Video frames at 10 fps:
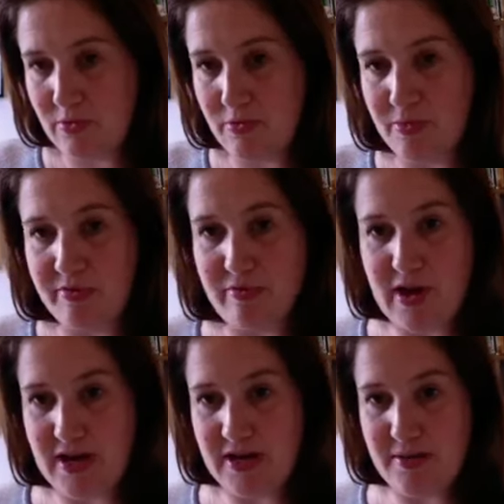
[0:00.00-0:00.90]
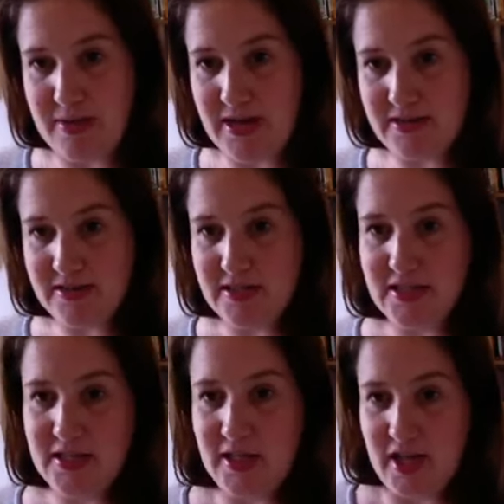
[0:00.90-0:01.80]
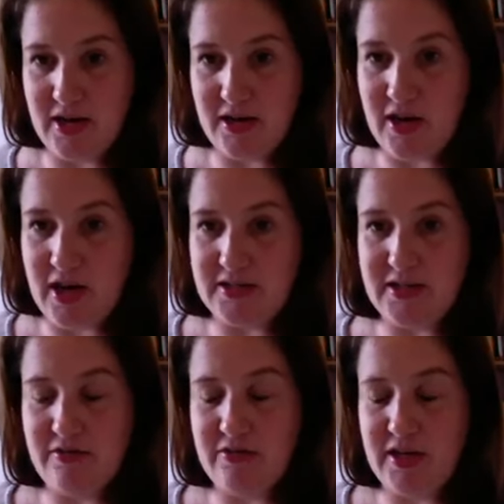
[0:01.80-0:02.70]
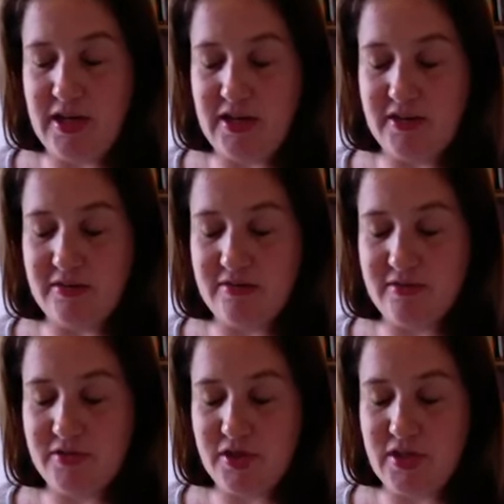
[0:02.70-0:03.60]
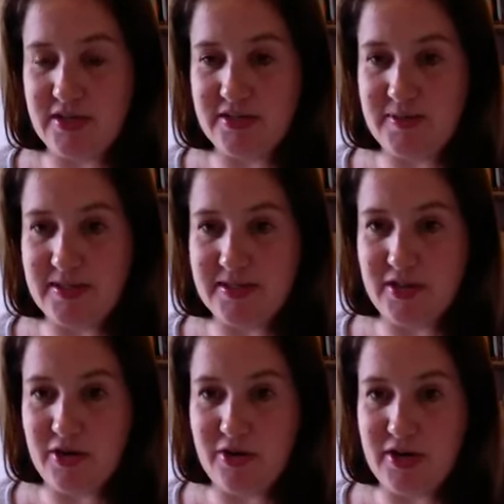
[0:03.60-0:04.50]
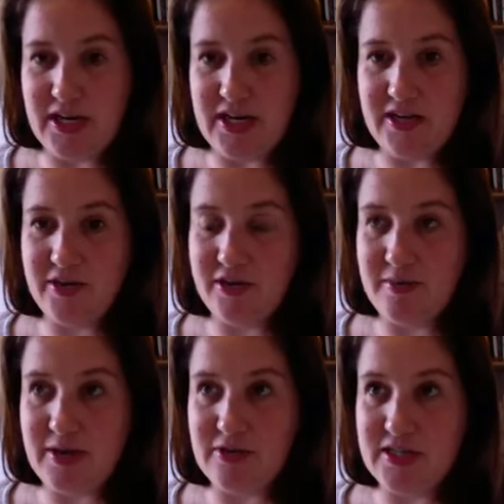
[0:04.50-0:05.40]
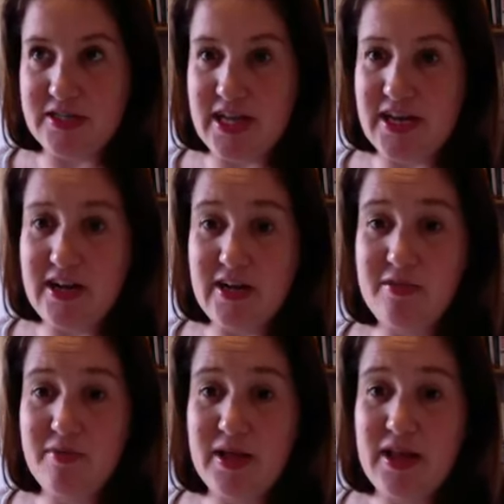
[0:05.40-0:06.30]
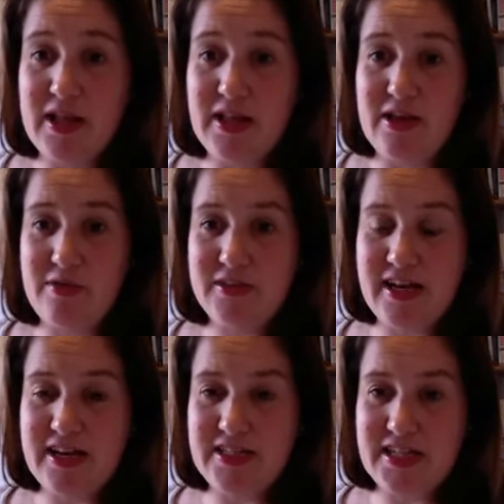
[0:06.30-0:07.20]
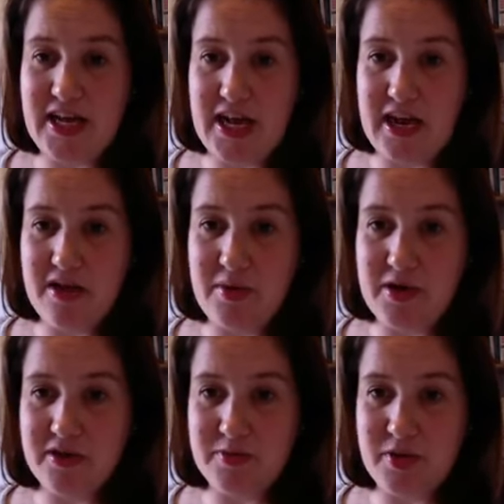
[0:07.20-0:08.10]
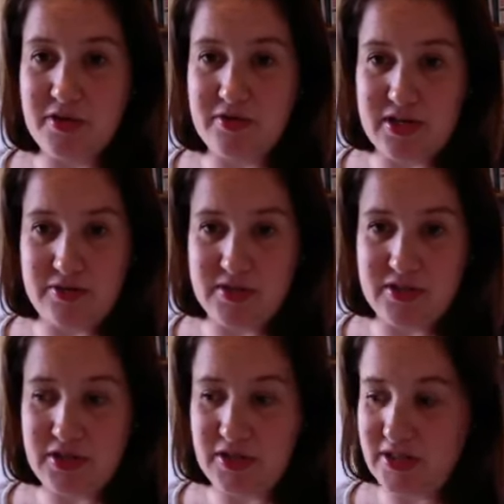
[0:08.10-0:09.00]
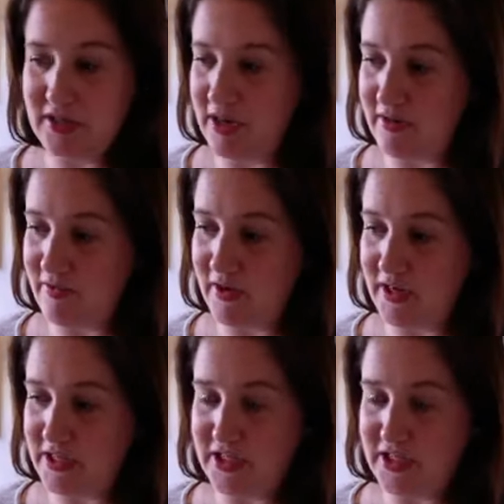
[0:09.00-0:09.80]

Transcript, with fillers: will provide it. I mean, and and definitely don't expect security. Oh my goodness, and I that was hard to hear when I was a postgraduate student and very